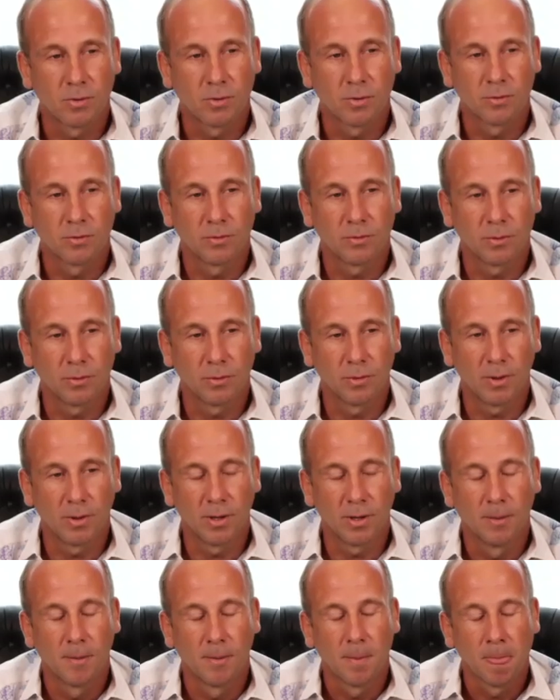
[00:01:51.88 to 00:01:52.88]
story.
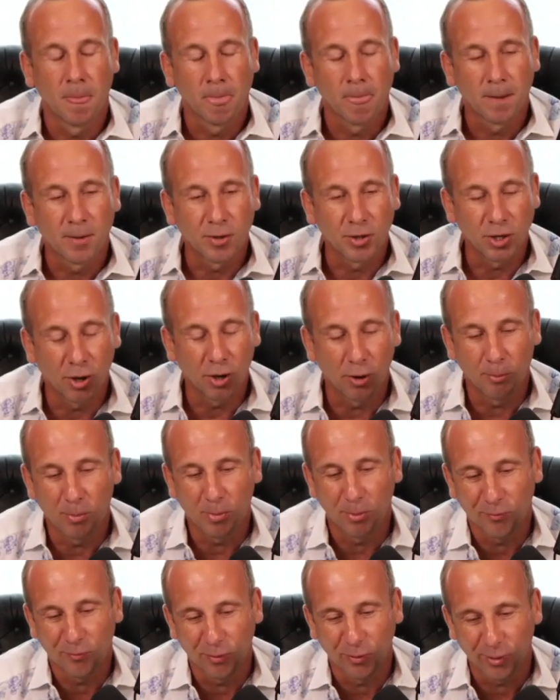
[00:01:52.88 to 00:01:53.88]
You know,
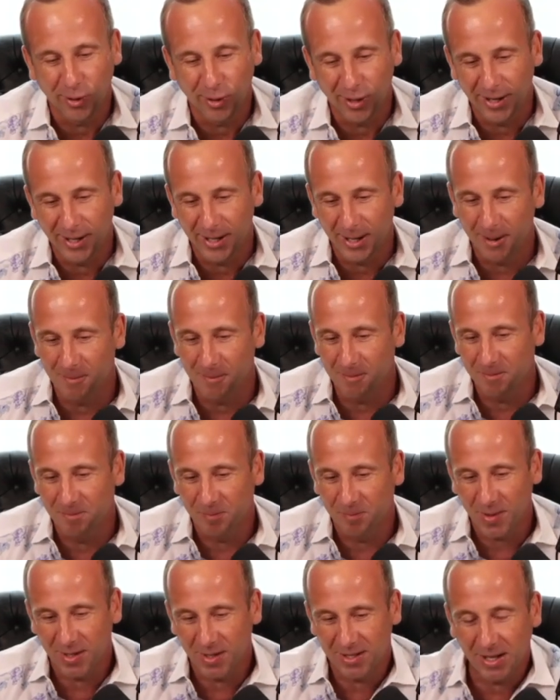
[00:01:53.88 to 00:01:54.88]
before a
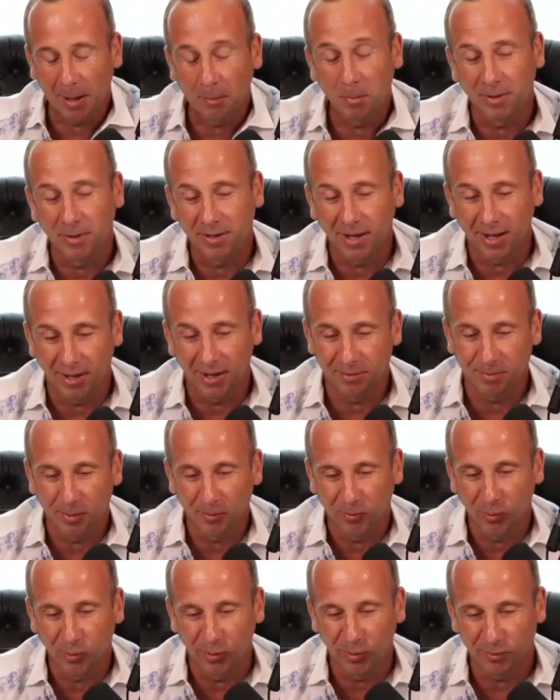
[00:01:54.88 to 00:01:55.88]
couple of days
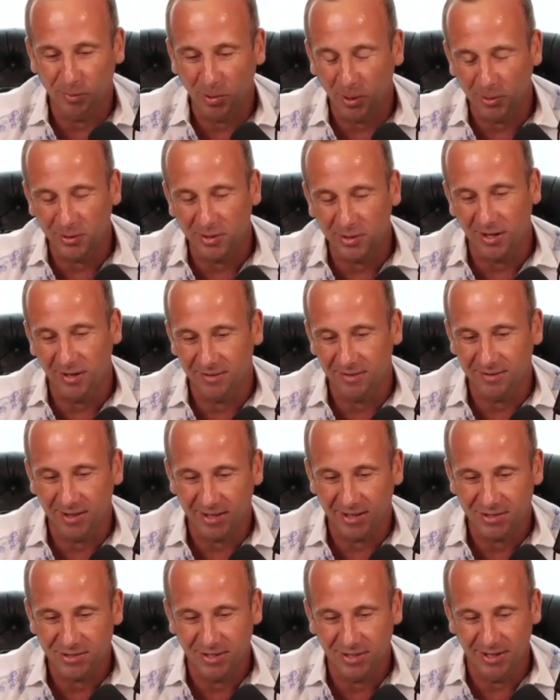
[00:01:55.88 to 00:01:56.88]
before this podcast,
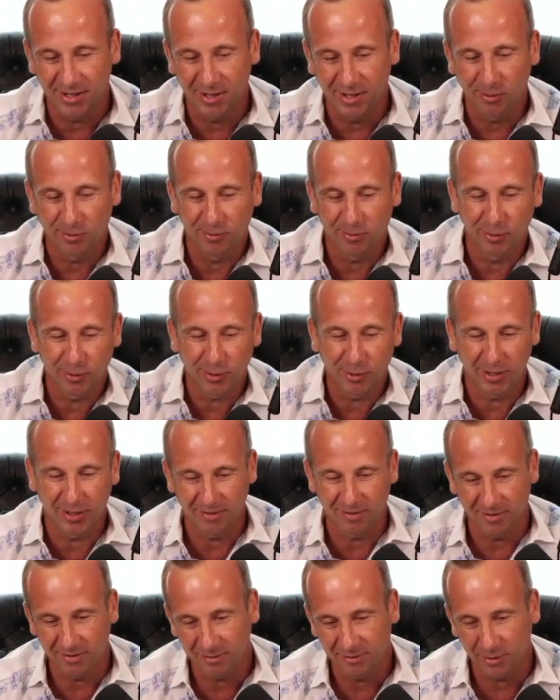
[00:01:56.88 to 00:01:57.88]
actually, and I was looking
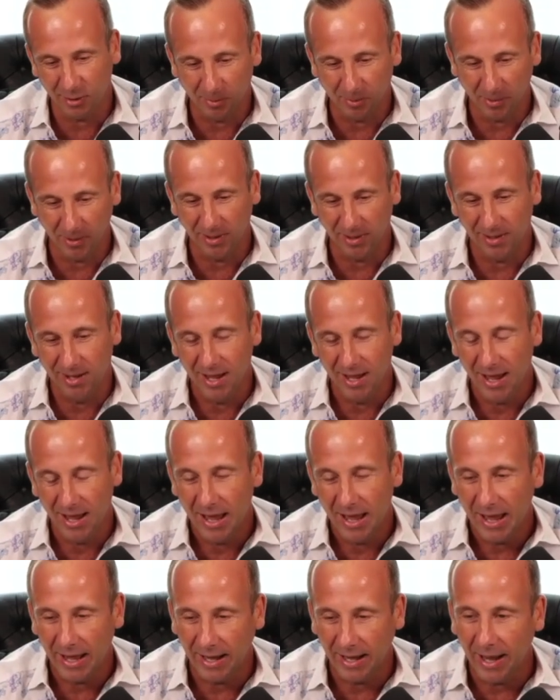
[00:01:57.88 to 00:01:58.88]
at this topic
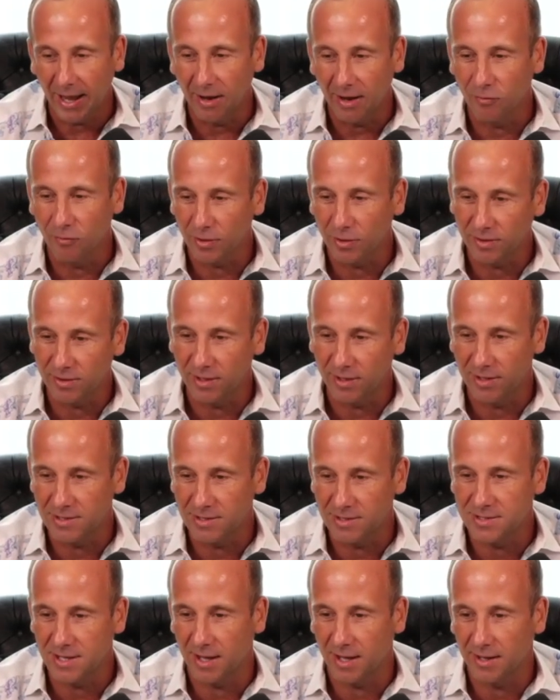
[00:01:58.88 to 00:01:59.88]
and everything
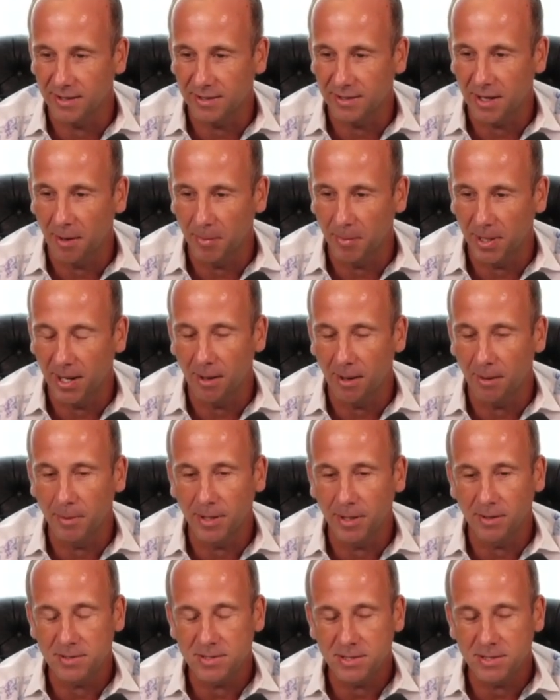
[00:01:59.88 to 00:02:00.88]
started coming up. And
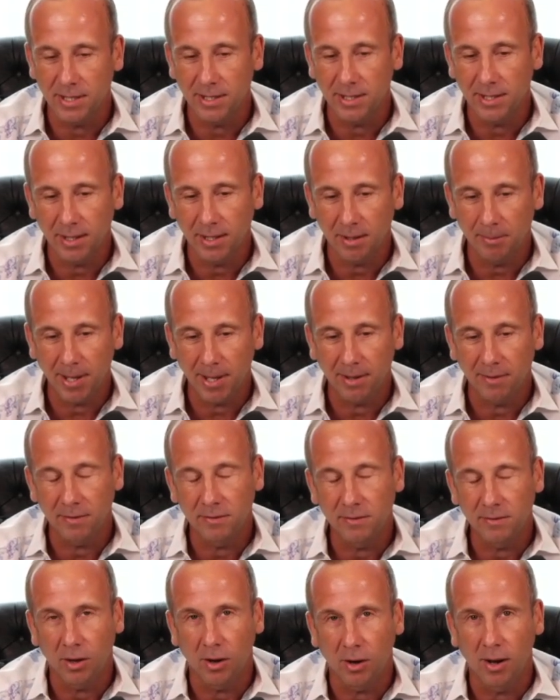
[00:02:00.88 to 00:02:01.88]
I was thinking about the
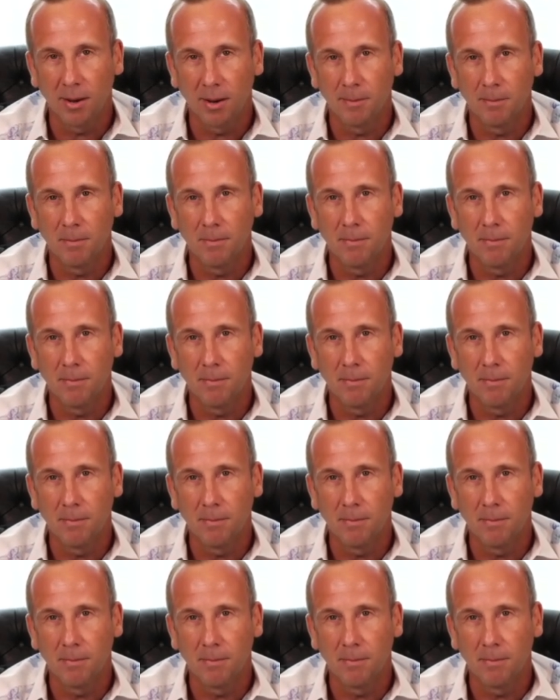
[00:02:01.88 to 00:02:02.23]
time,